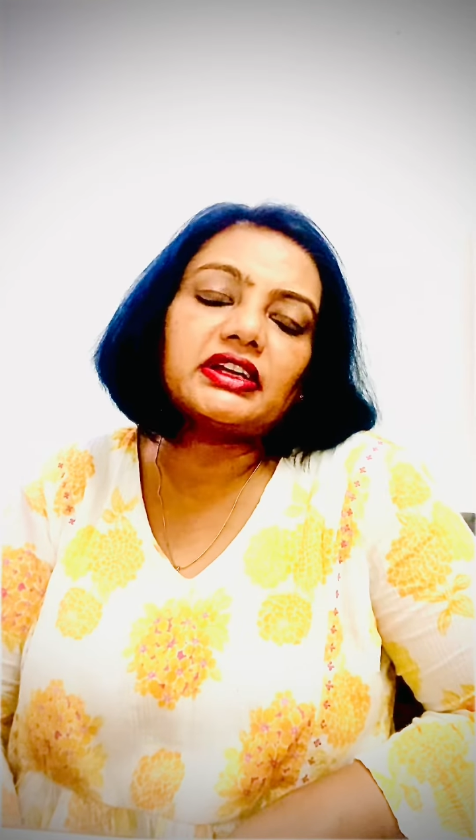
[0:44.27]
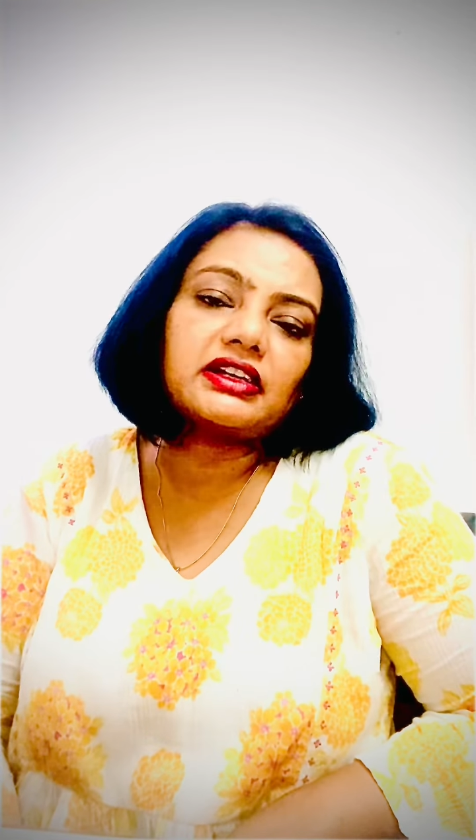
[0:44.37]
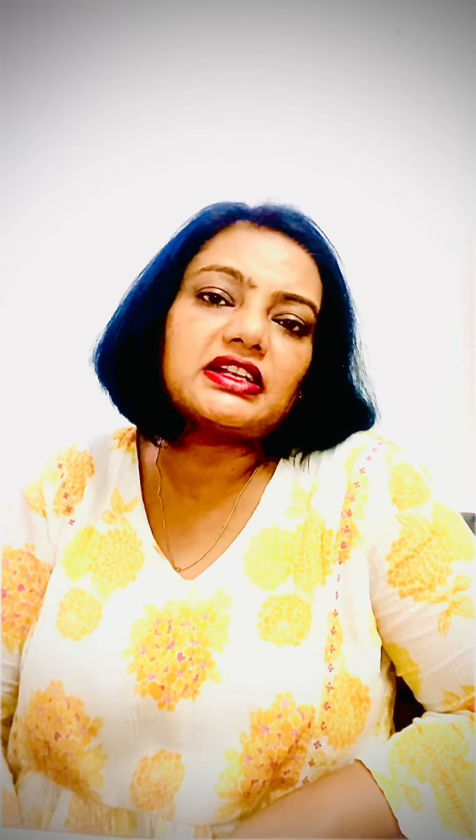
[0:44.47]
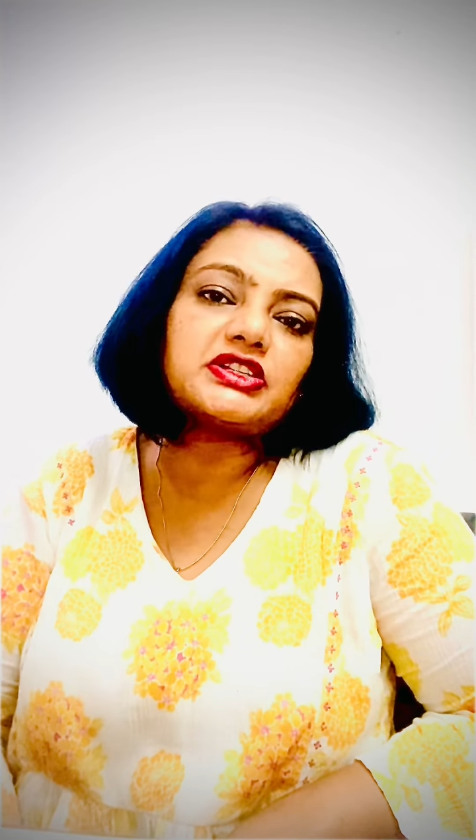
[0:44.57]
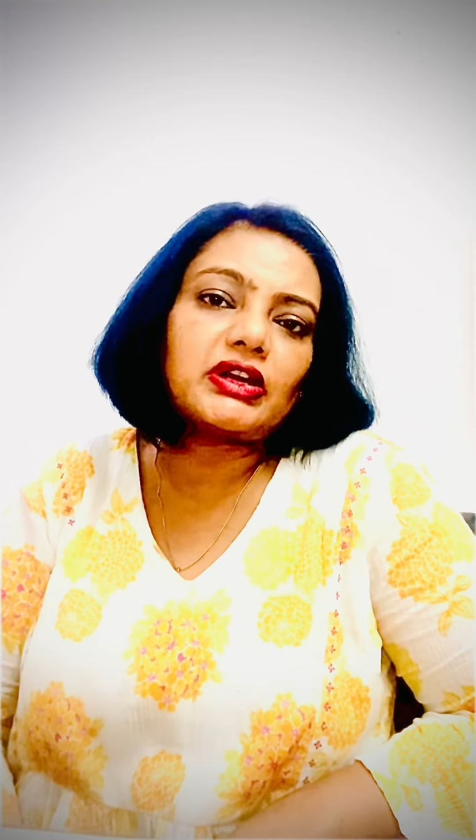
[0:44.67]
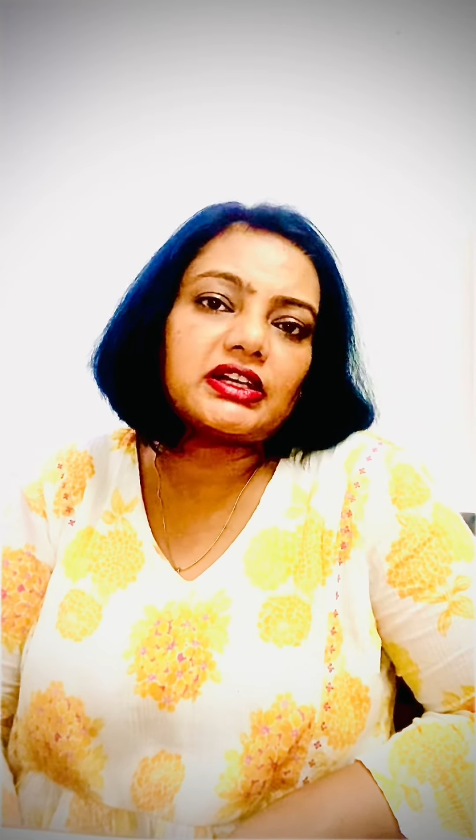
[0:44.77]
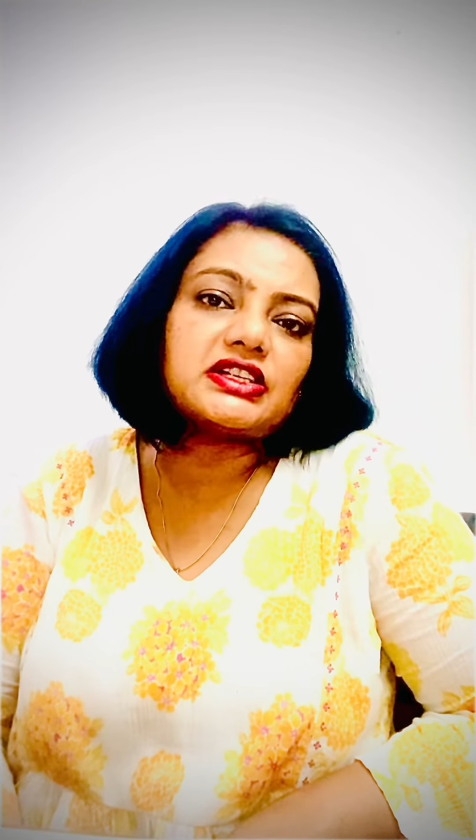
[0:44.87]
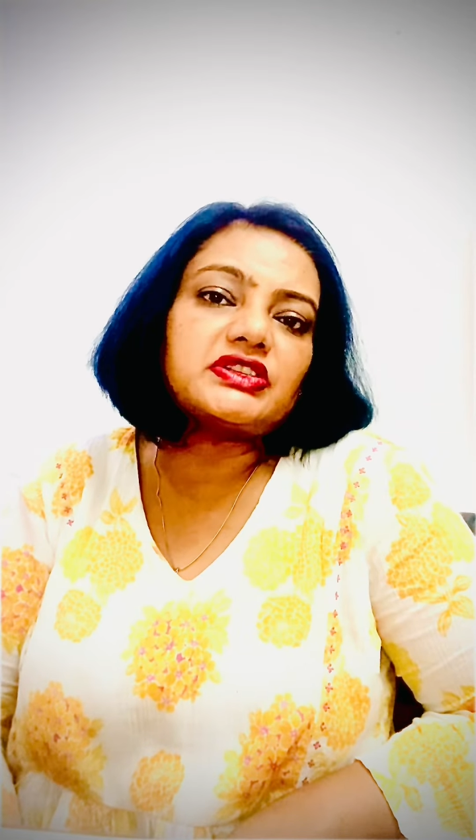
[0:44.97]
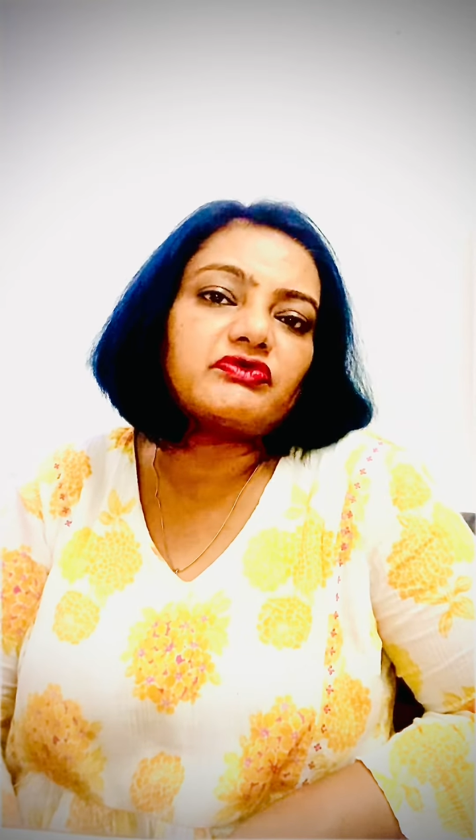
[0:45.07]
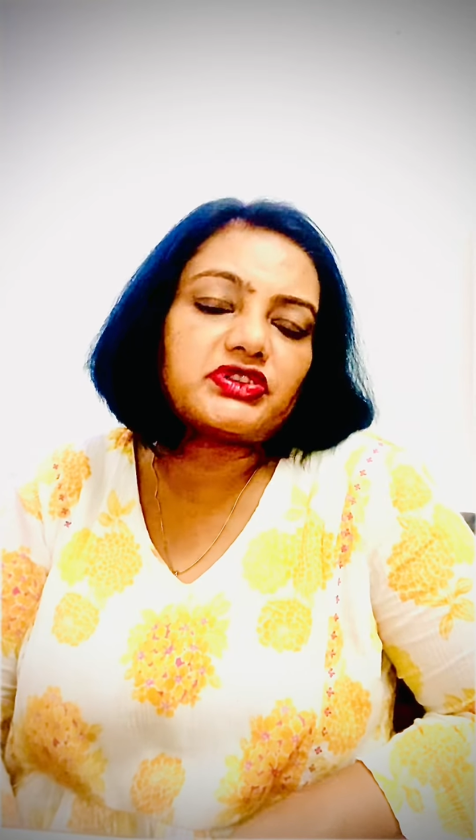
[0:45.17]
increased
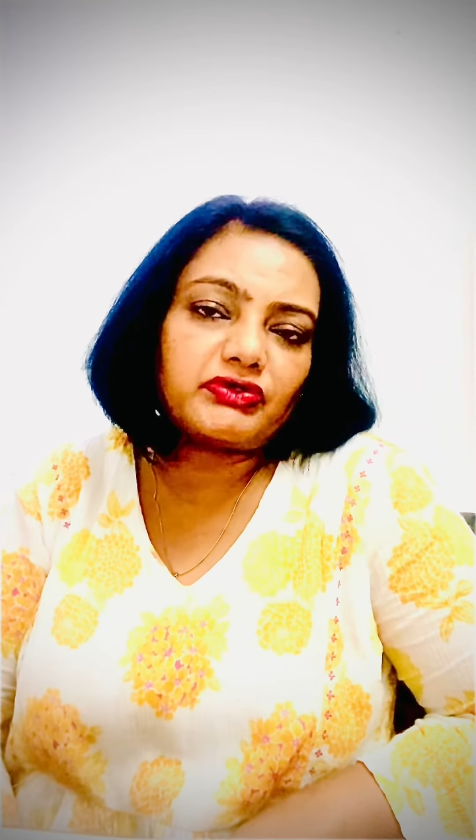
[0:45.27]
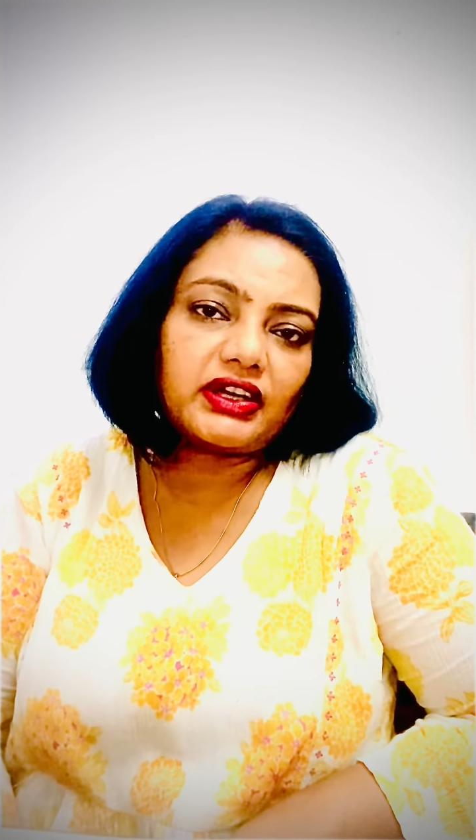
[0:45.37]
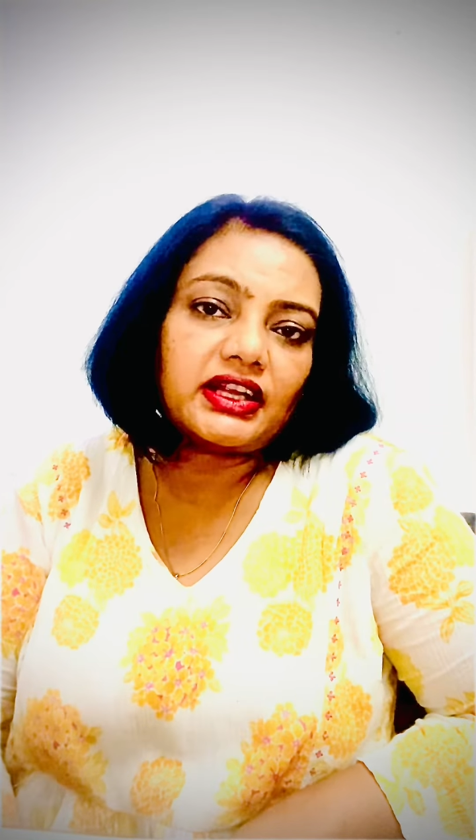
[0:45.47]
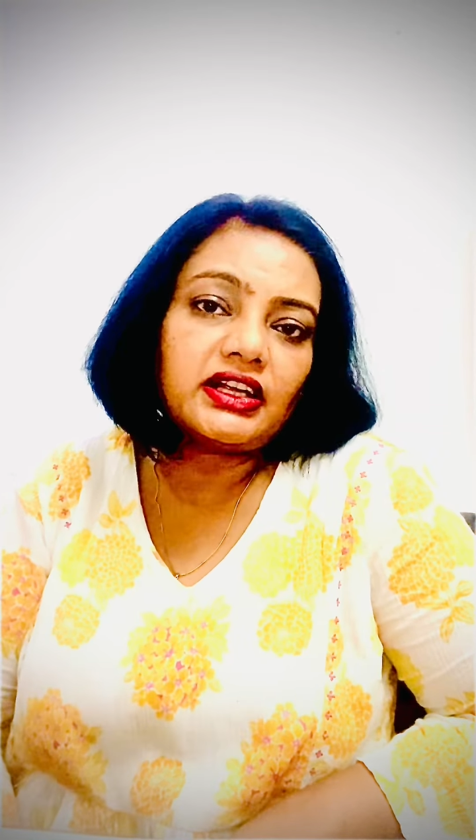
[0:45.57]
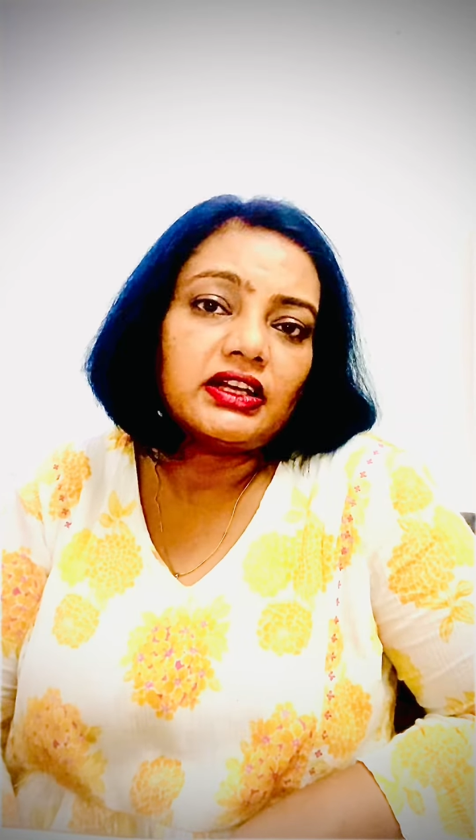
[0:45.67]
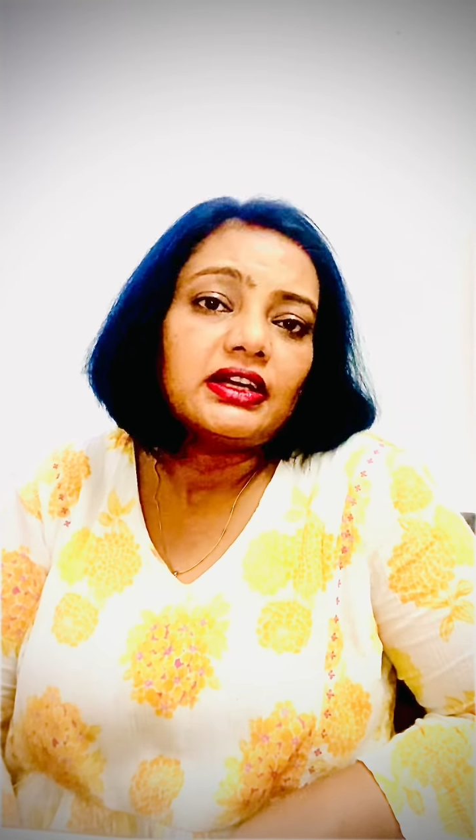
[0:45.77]
tendency for sweating.